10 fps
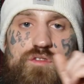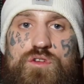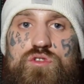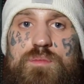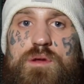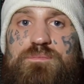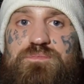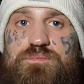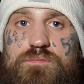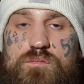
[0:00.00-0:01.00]

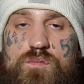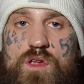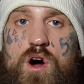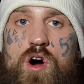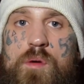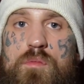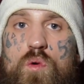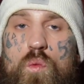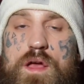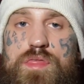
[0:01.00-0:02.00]

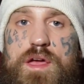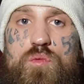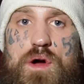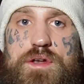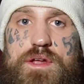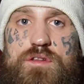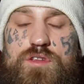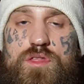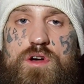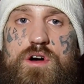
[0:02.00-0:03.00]
when they went
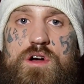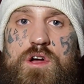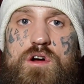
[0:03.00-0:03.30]
into the